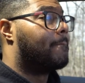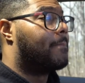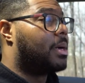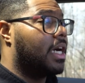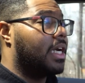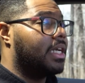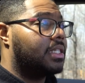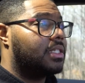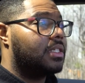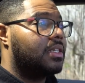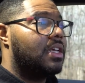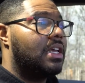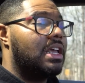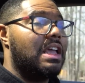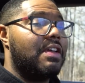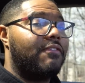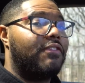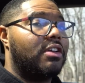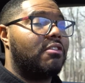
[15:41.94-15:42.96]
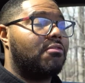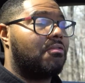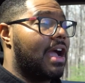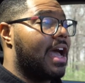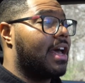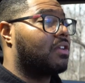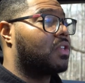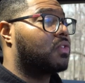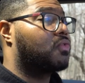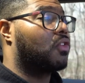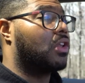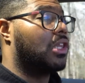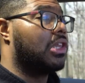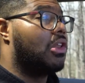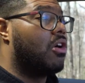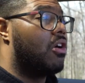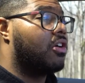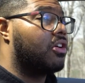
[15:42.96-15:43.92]
But if it rattles for
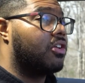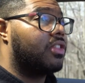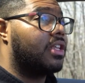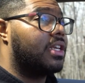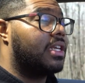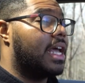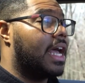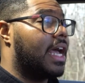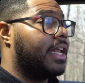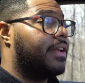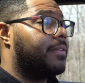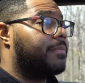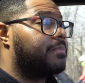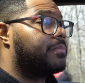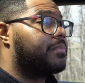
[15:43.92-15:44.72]
longer than that,